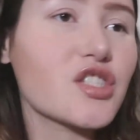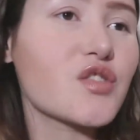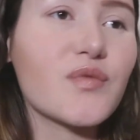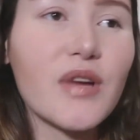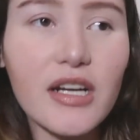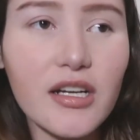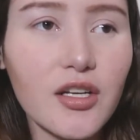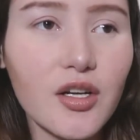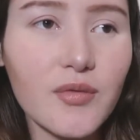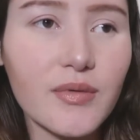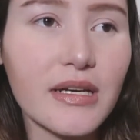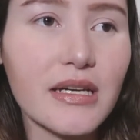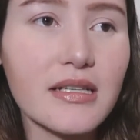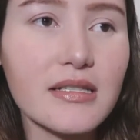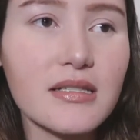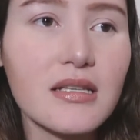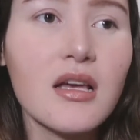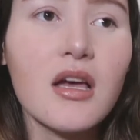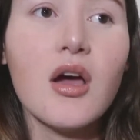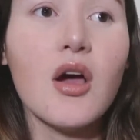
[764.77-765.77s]
just regular
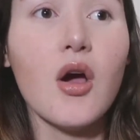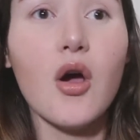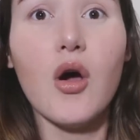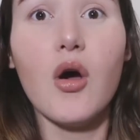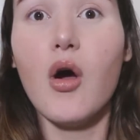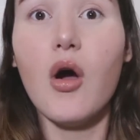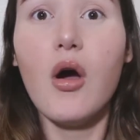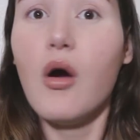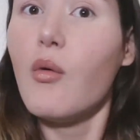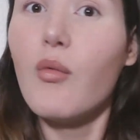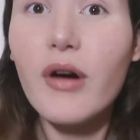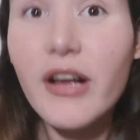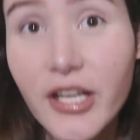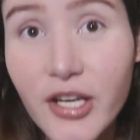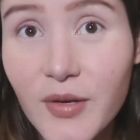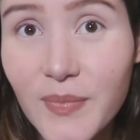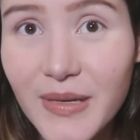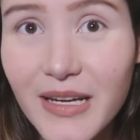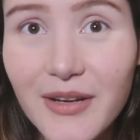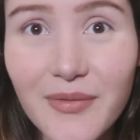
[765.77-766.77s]
wings. What do
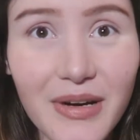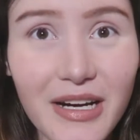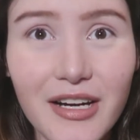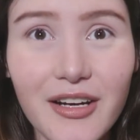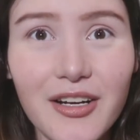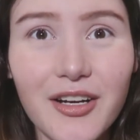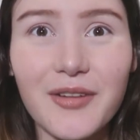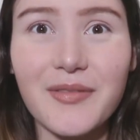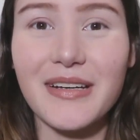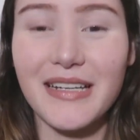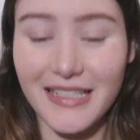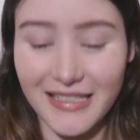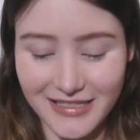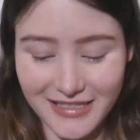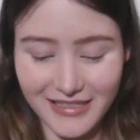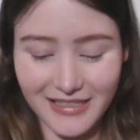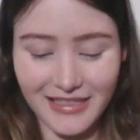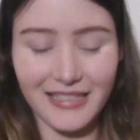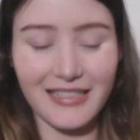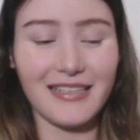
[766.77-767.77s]
you mean regular wings?